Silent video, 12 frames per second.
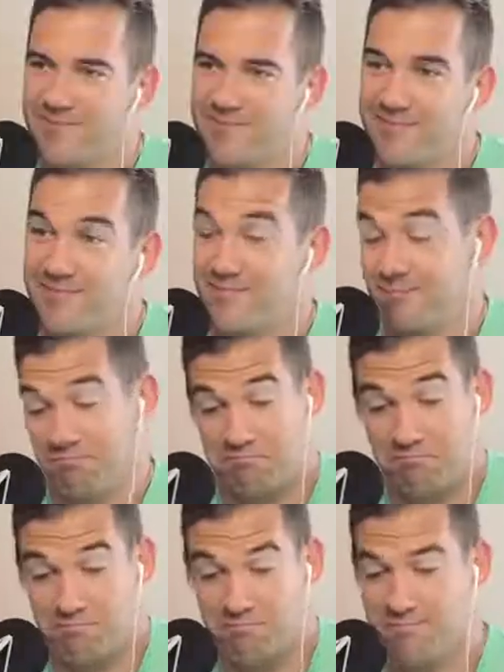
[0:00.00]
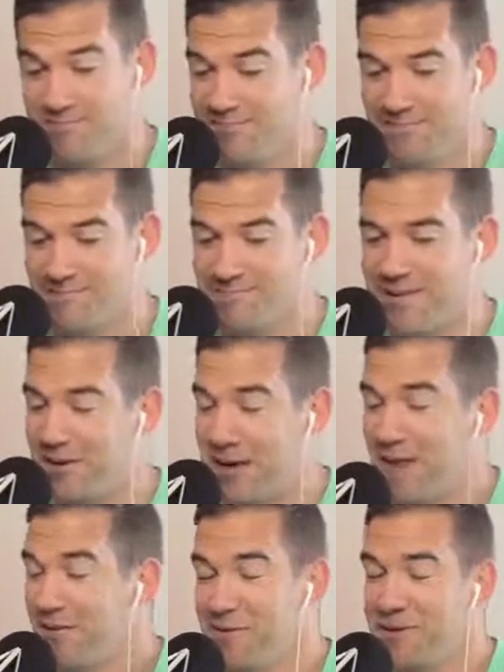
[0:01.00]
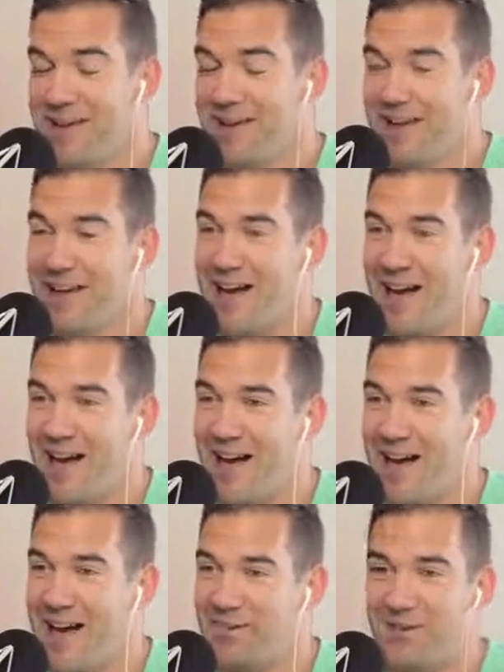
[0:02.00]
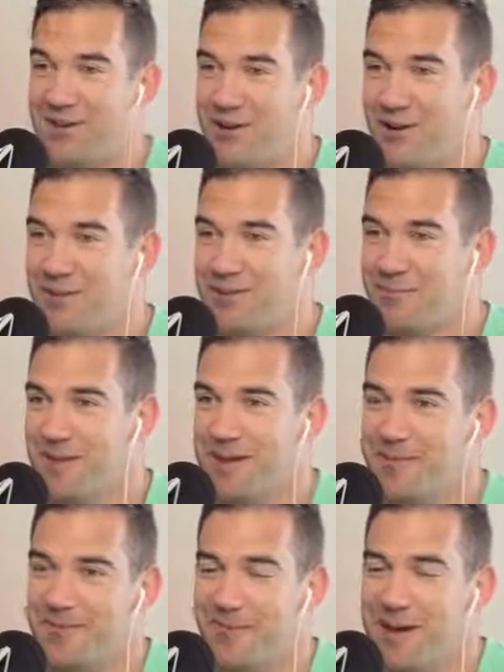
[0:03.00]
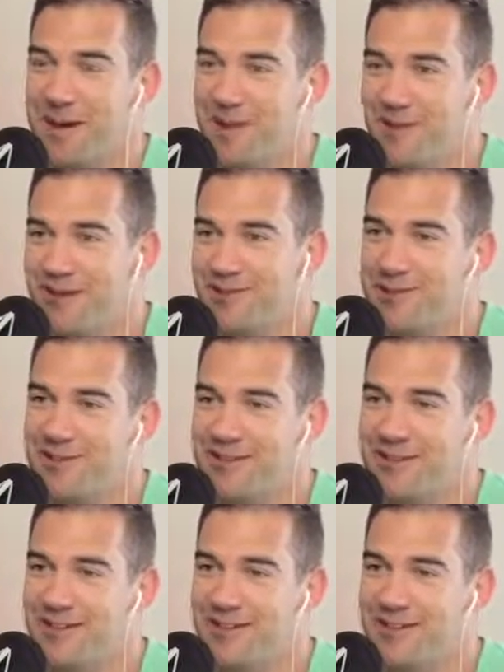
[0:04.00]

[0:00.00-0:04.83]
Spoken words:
though. I mean, yes, but then okay. I'm just curious about how you'd answer it.